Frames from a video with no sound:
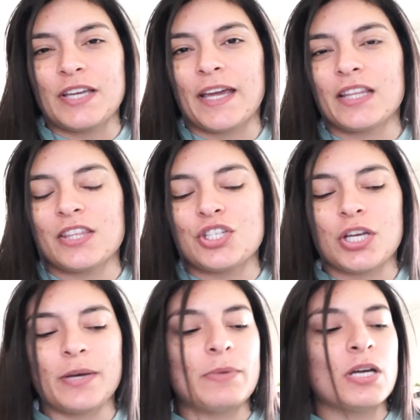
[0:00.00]
day at the
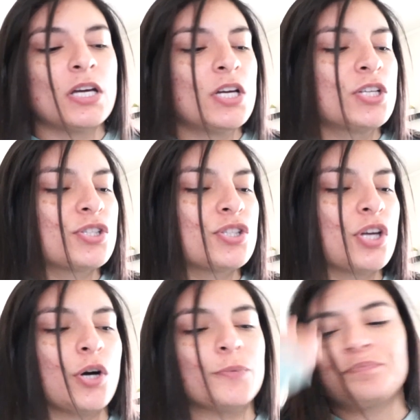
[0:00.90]
gym.
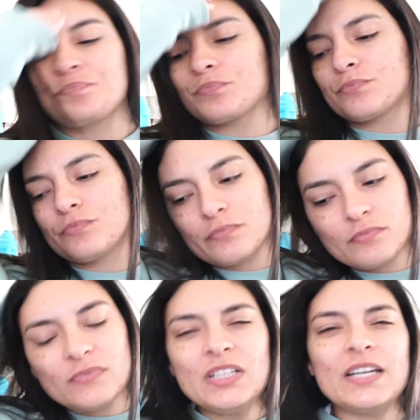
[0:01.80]
So,
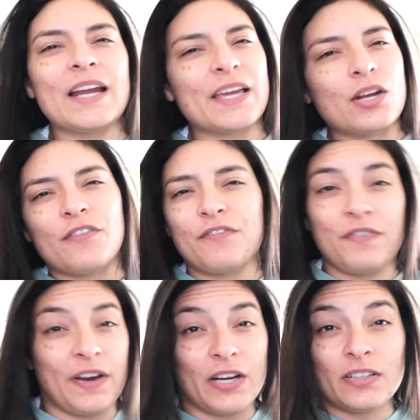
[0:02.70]
and I get off
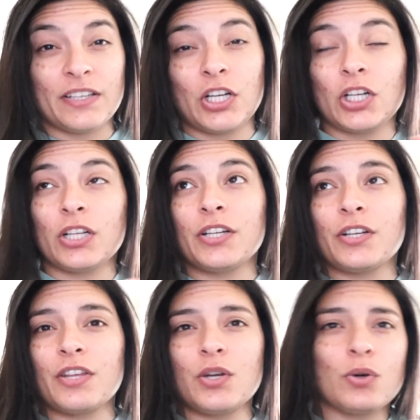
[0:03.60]
fairly
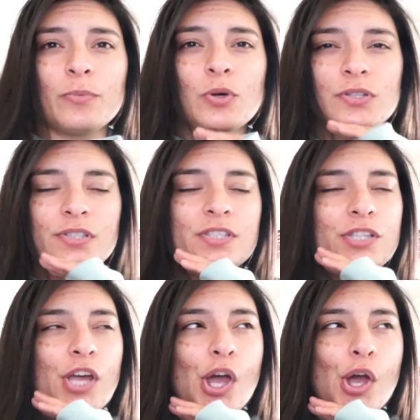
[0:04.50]
earlier than normal.
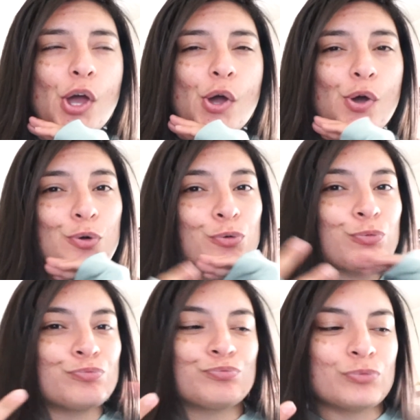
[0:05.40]

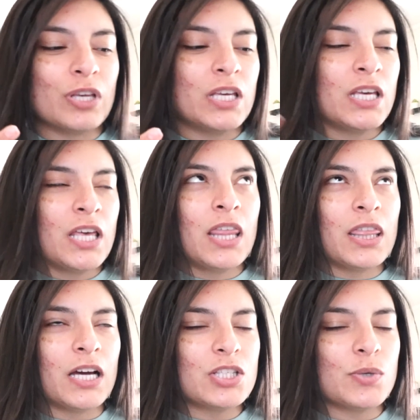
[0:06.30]
So
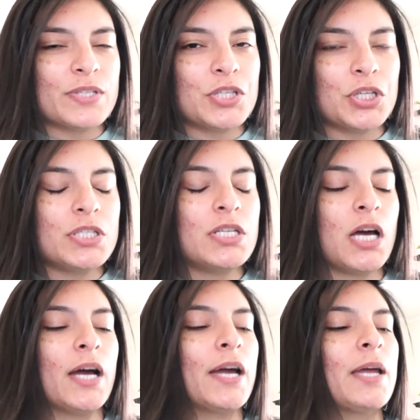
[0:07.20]
that's always a good
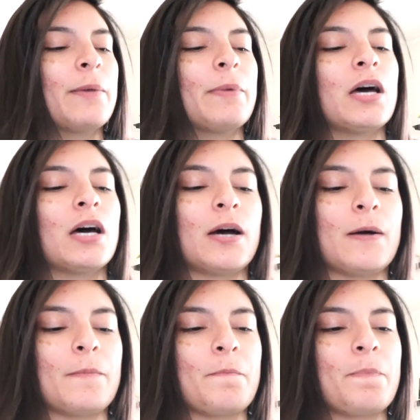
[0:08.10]
time.
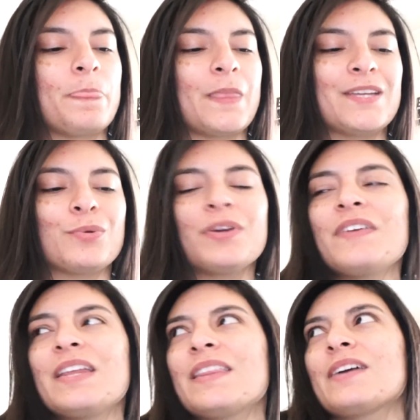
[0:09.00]
Um, I don't have
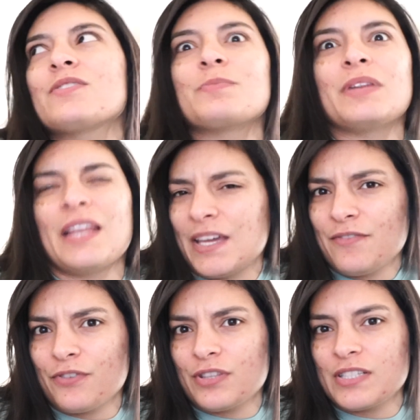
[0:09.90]
anything else
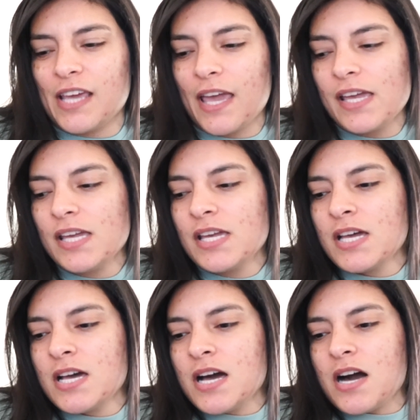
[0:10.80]
planned for the day
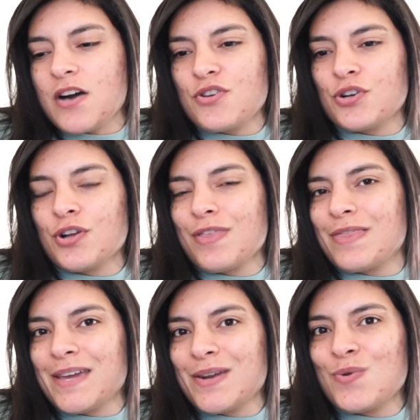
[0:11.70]
other
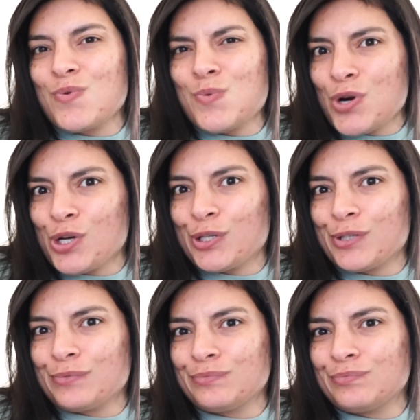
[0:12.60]
than work.